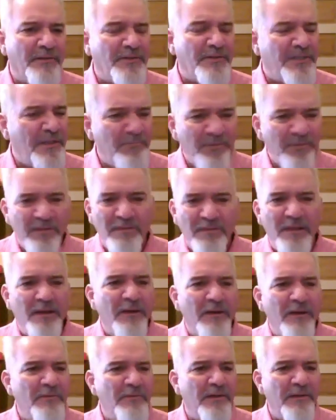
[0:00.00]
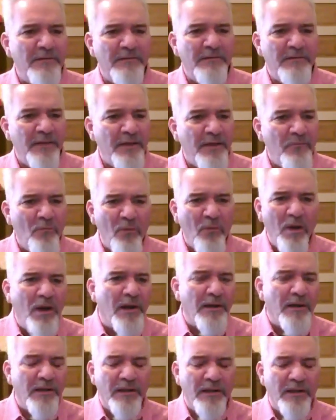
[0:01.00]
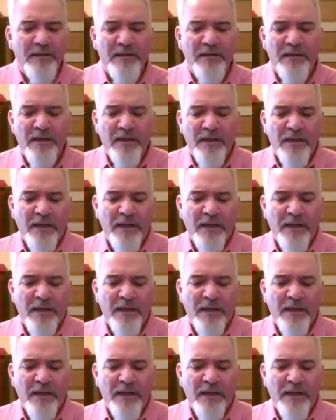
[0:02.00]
There's something there that they want. And